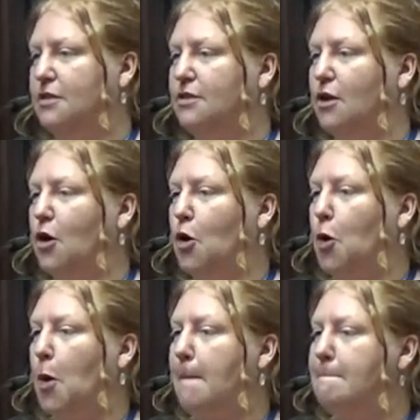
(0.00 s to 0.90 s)

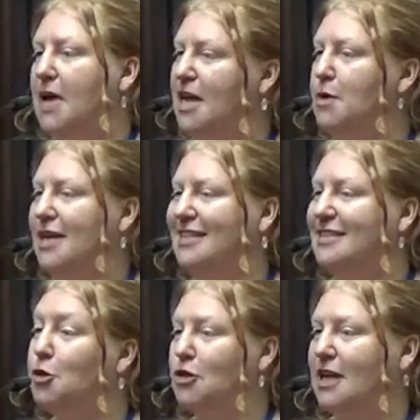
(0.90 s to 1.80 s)
so maybe
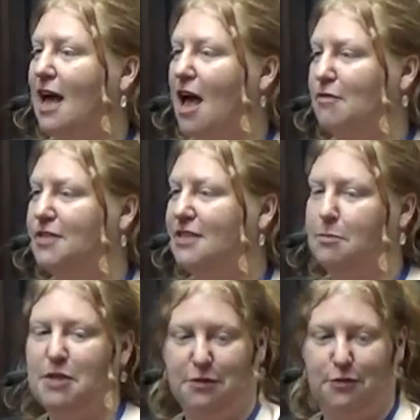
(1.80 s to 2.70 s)
it could have
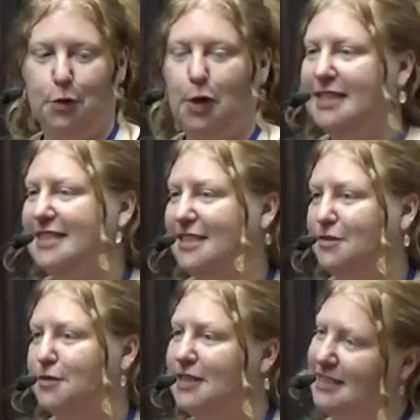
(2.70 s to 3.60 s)
some influence
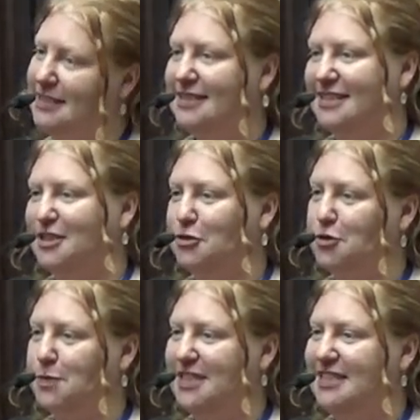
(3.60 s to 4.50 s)
if this
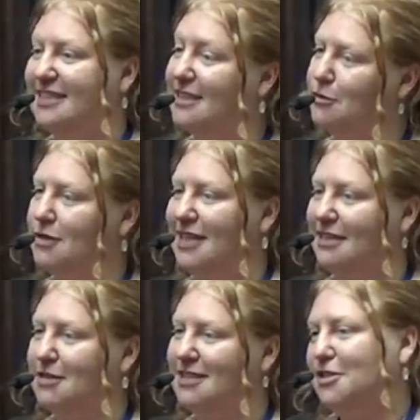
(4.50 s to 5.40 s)
European Cultural
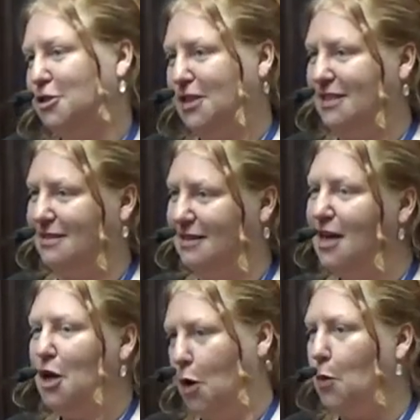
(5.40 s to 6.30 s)
Heritage Year
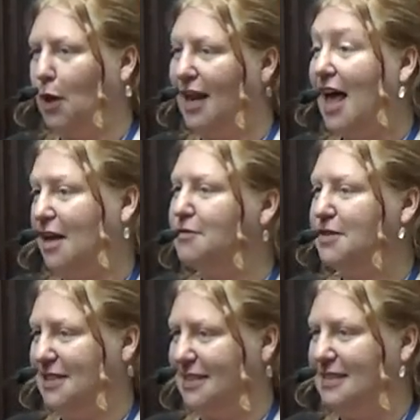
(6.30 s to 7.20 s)
will have
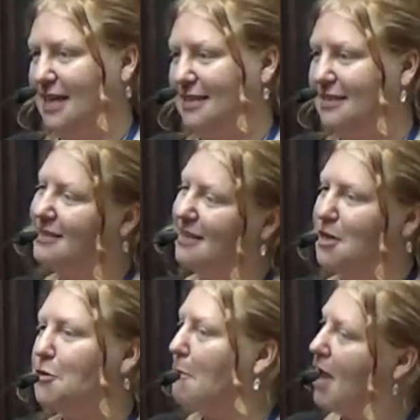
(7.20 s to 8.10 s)
success,
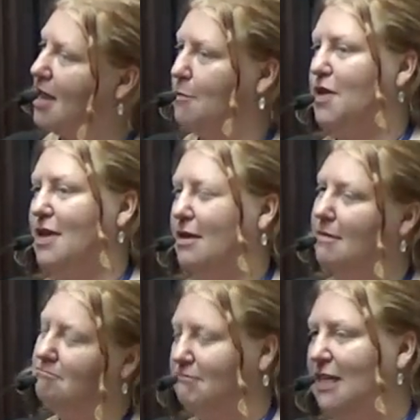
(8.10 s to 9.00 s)
that
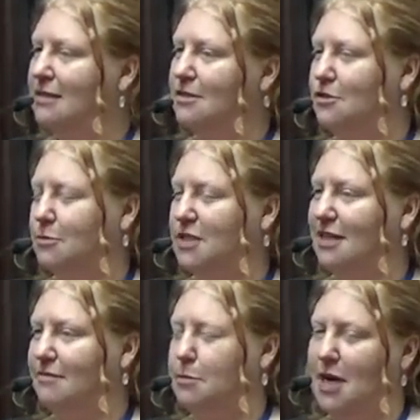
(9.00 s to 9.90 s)
maybe the German
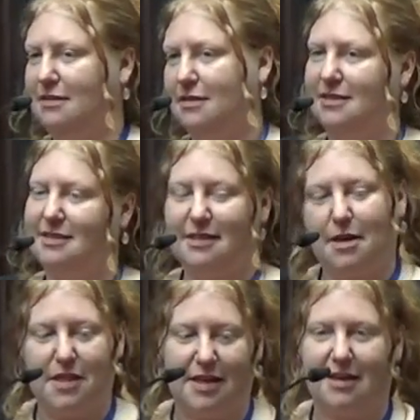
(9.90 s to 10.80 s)
government is
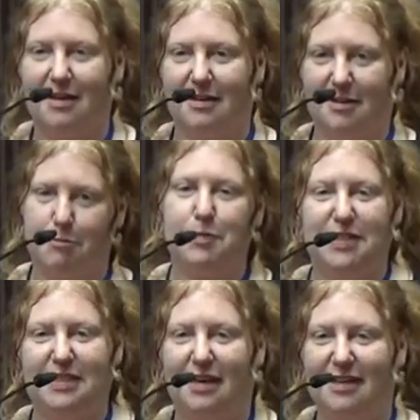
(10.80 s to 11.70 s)
thinking
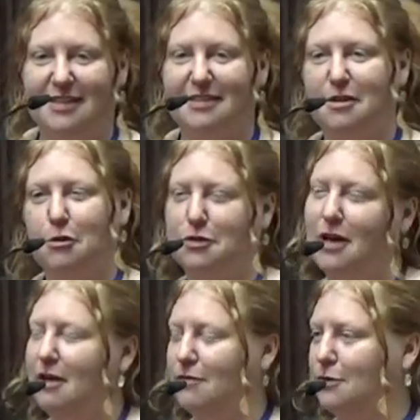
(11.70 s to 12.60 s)
beside and also
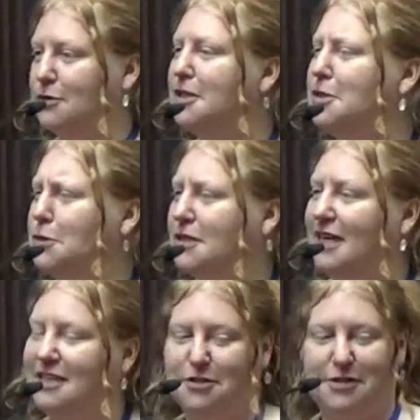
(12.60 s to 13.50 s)
have a look in your
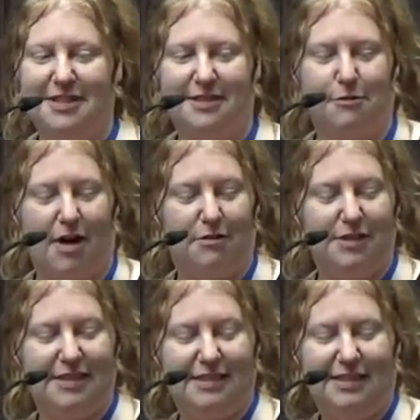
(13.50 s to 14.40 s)
countries
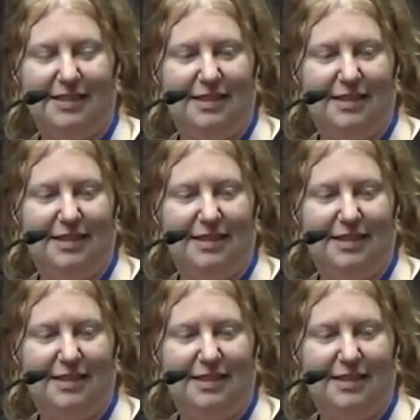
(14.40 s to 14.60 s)
around.